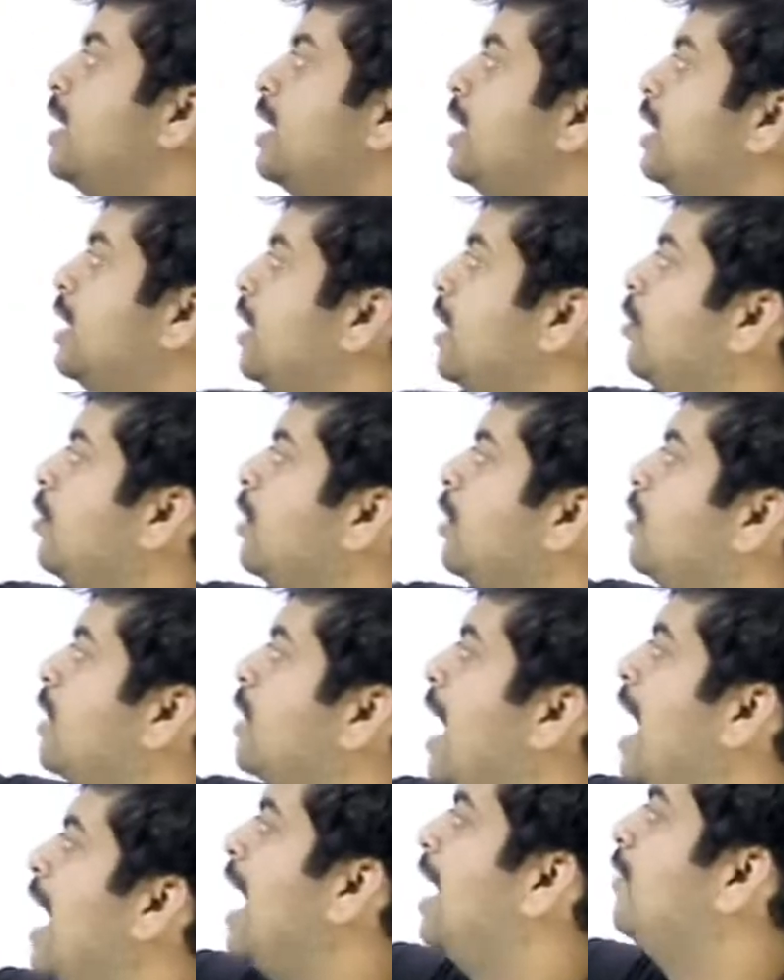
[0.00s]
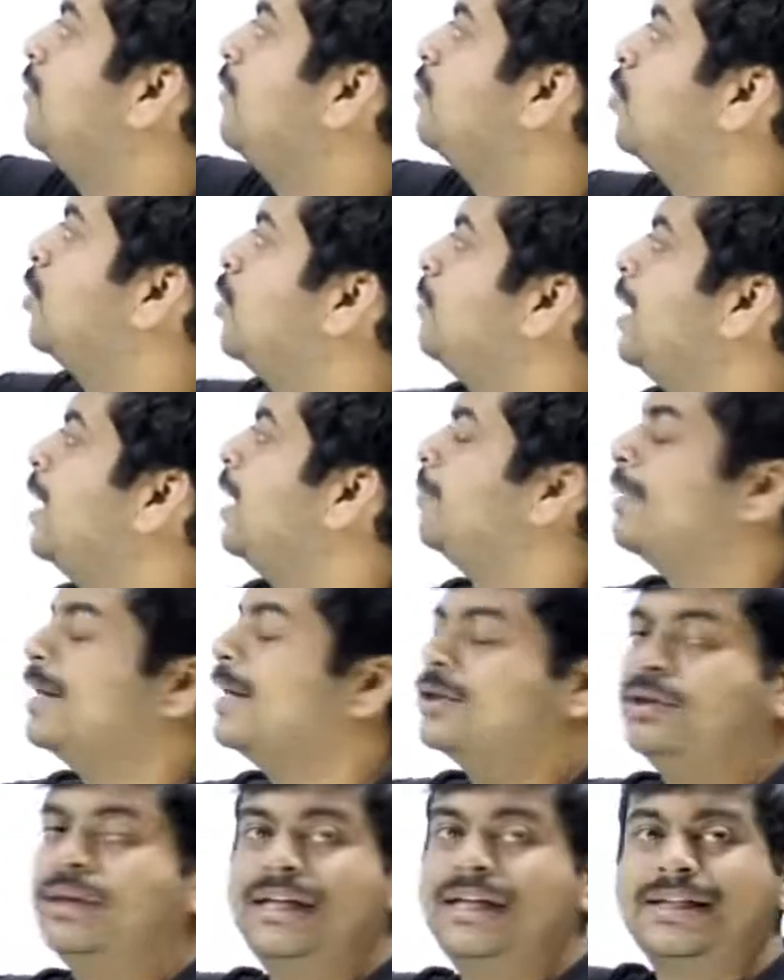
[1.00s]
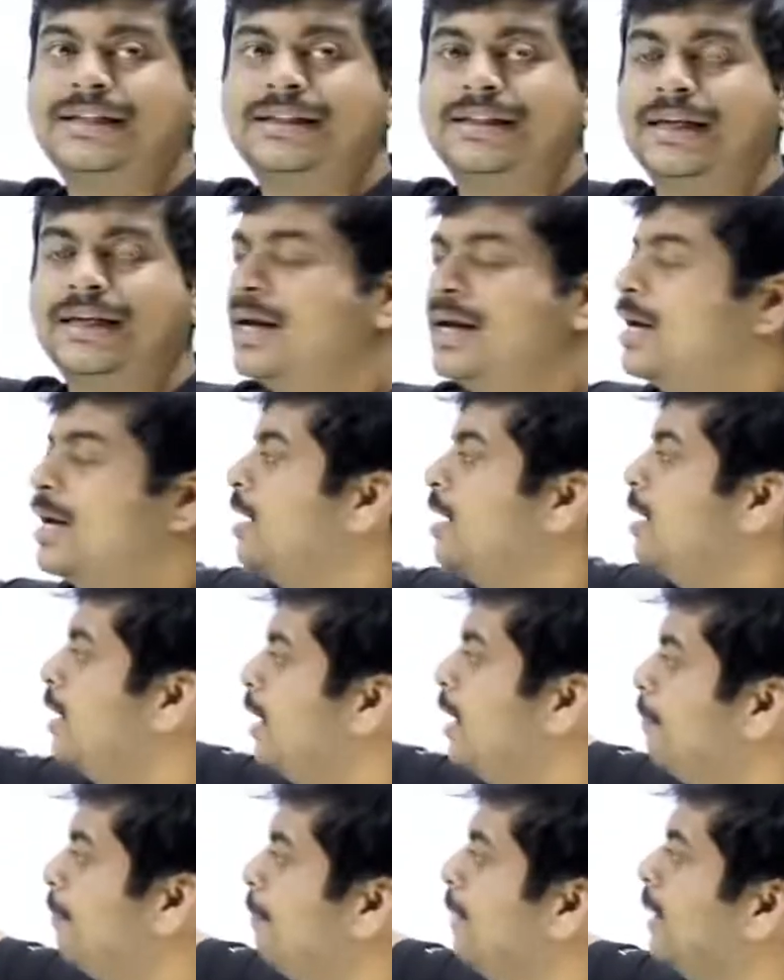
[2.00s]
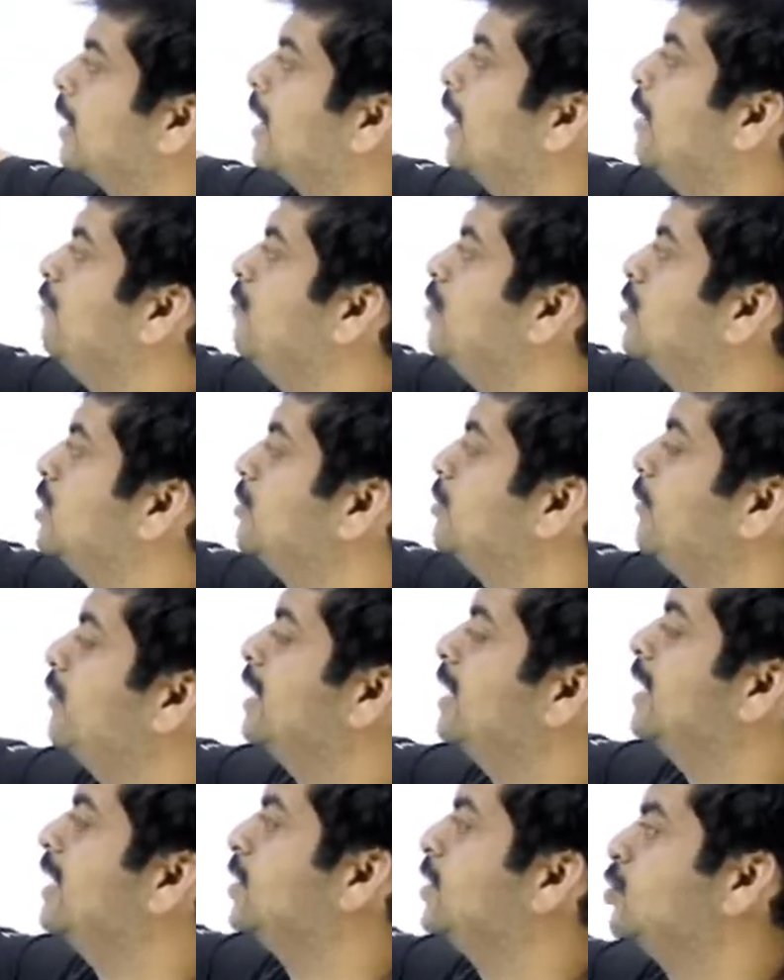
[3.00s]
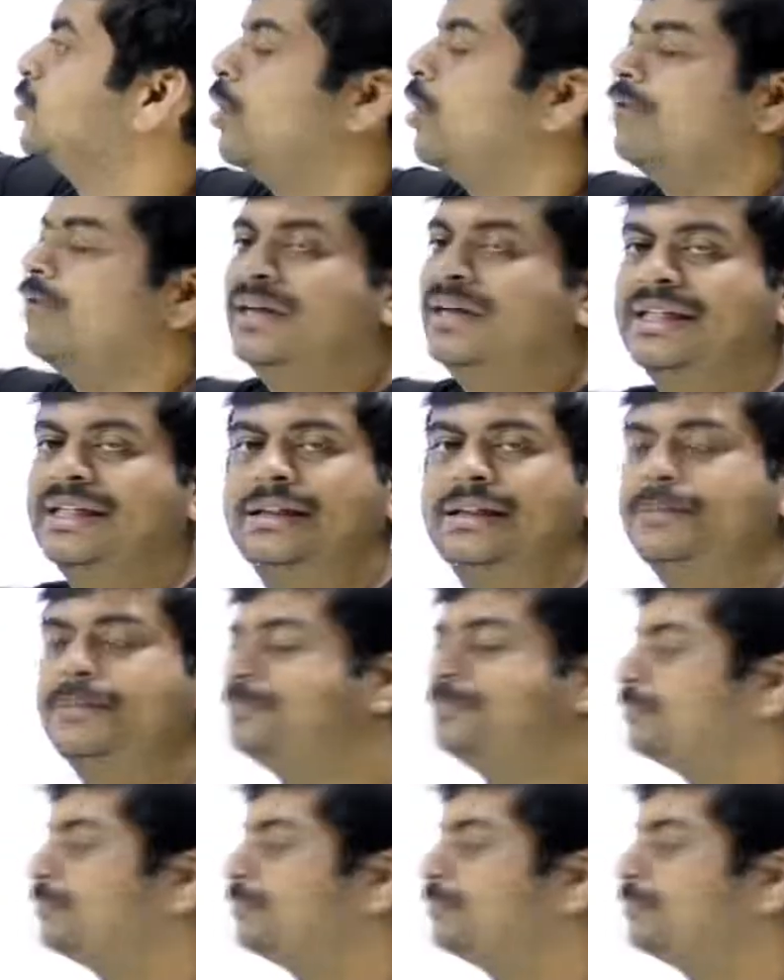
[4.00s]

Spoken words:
Here you need to add, don't multiply. So there is a bit confusion between these two always.